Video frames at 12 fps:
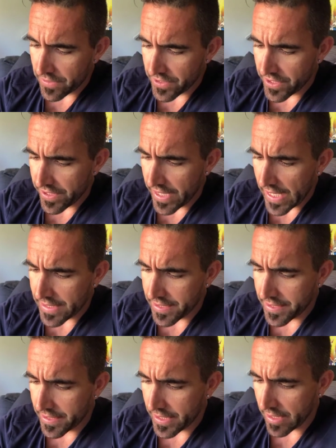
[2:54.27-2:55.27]
So
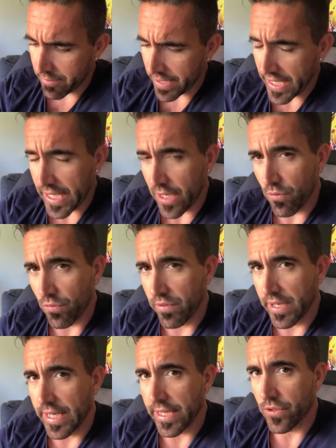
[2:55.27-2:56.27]
that's going to be a
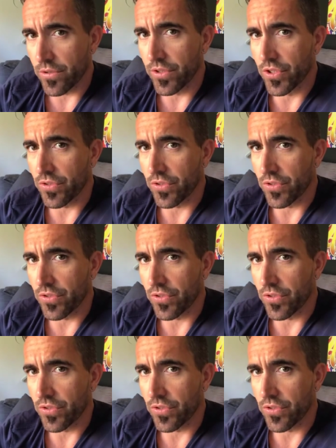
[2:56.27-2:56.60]
really good